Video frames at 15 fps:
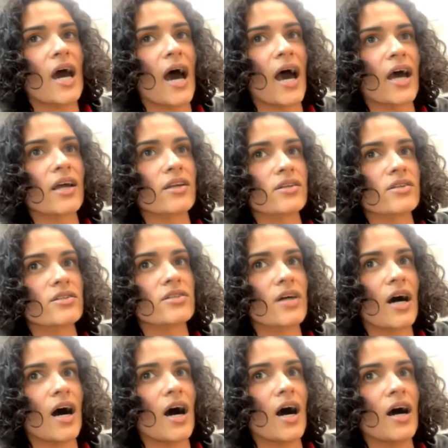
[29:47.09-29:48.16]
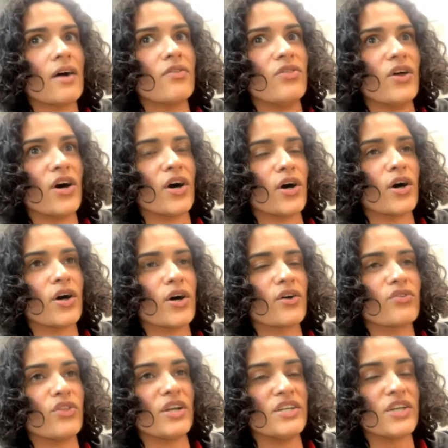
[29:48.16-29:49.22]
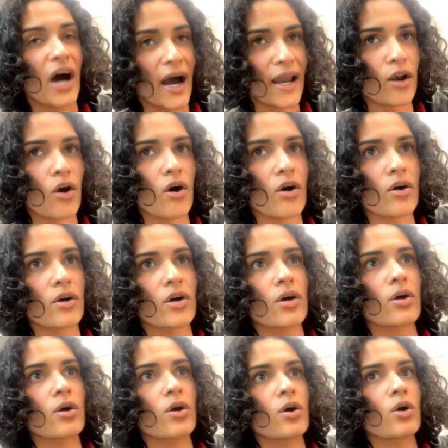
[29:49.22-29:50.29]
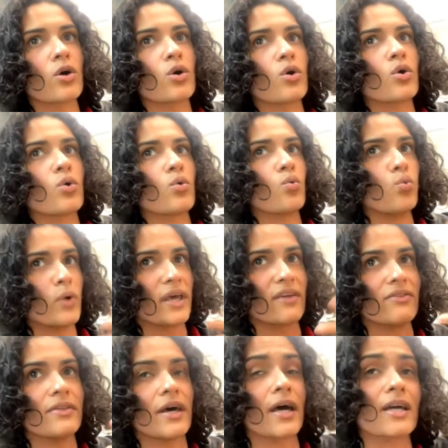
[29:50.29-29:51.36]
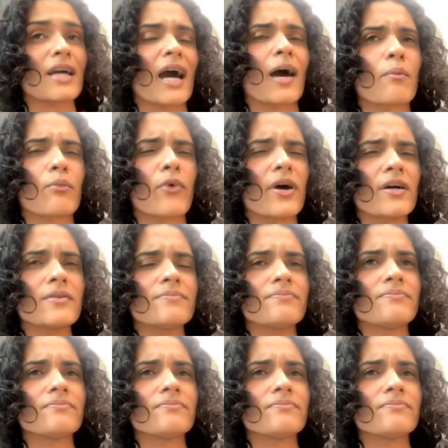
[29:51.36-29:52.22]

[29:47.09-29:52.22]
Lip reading: and the dialogue with a camera,